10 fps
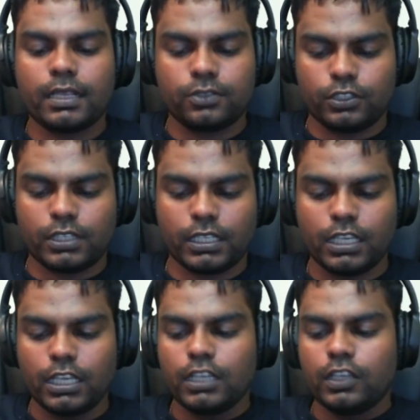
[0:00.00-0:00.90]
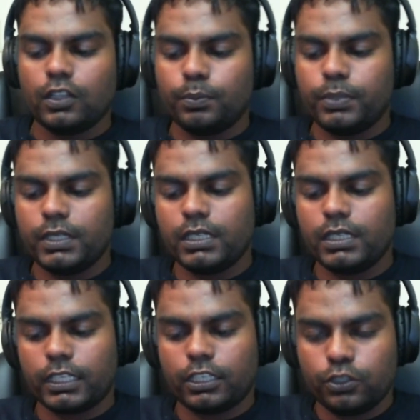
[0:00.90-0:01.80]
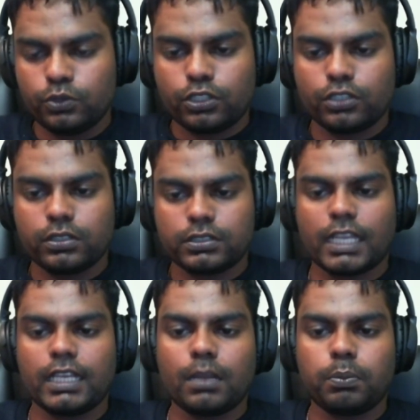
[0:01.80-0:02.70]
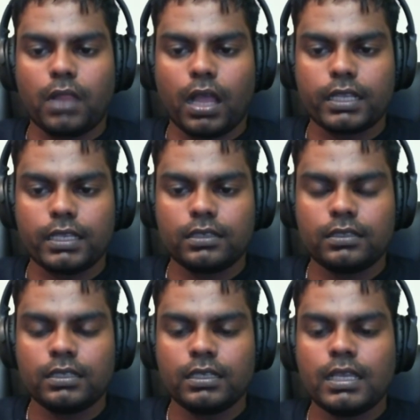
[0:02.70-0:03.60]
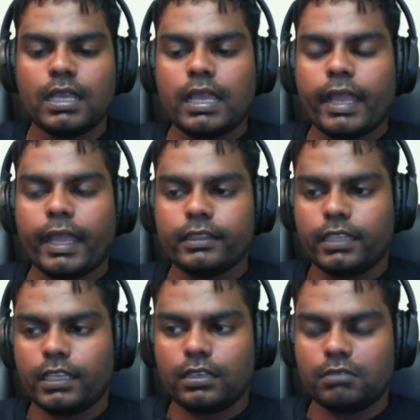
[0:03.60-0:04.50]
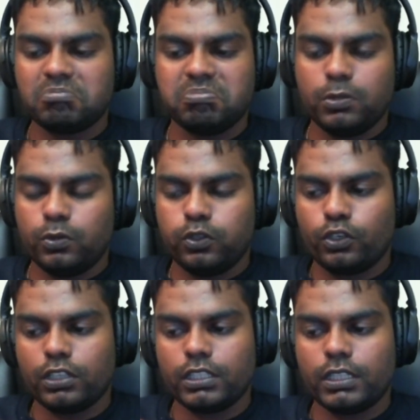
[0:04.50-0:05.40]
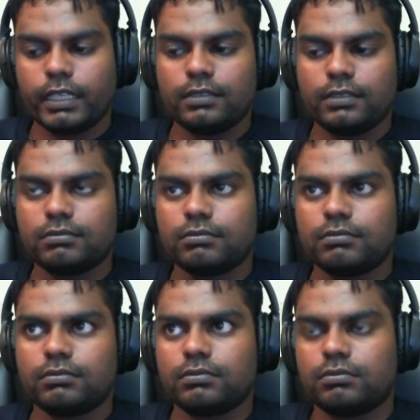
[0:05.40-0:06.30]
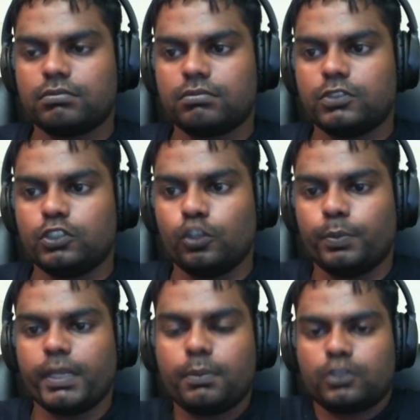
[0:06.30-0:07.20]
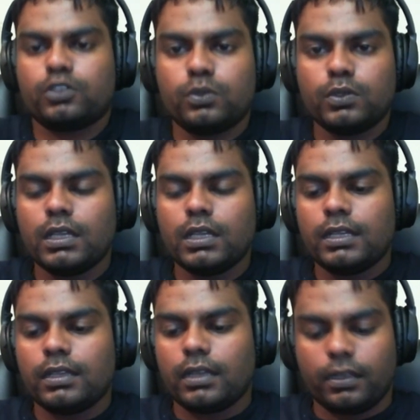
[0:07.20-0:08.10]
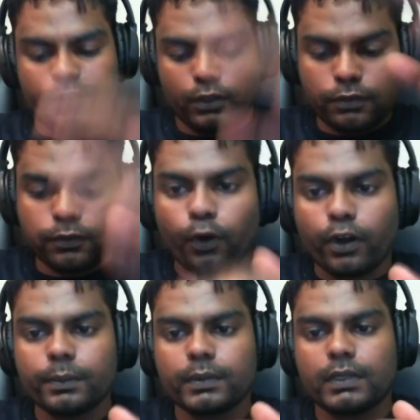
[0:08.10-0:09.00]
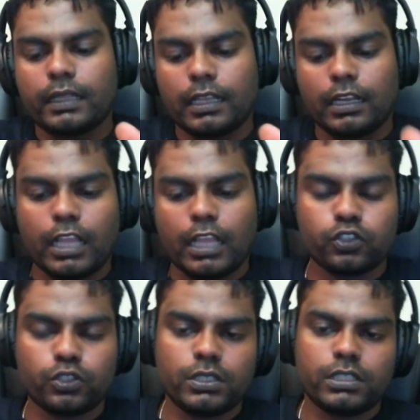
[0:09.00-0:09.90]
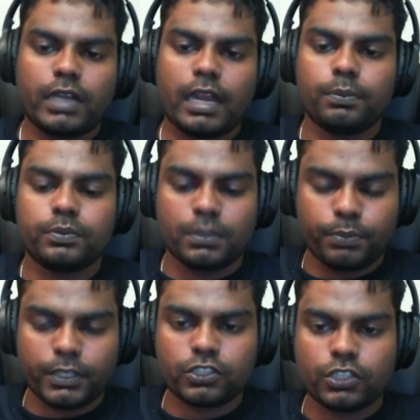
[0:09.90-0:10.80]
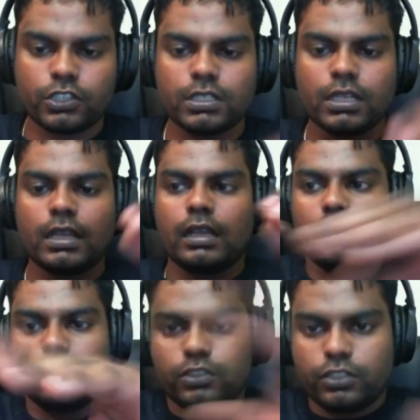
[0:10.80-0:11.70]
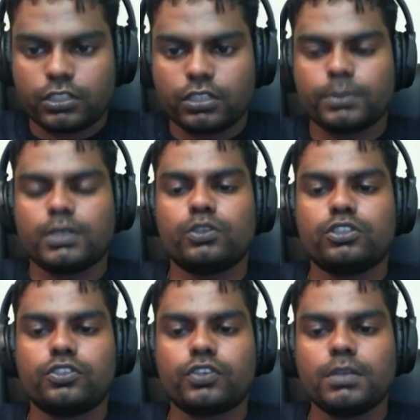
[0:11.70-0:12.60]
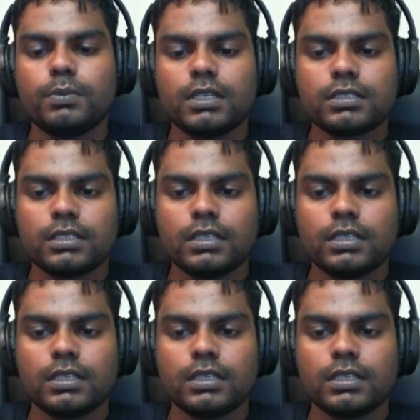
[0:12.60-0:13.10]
So it's like, it'll be like a user sign up login, and then literally like you'll be able to a little form that allows you to either add some pictures, a little description of what your dream is,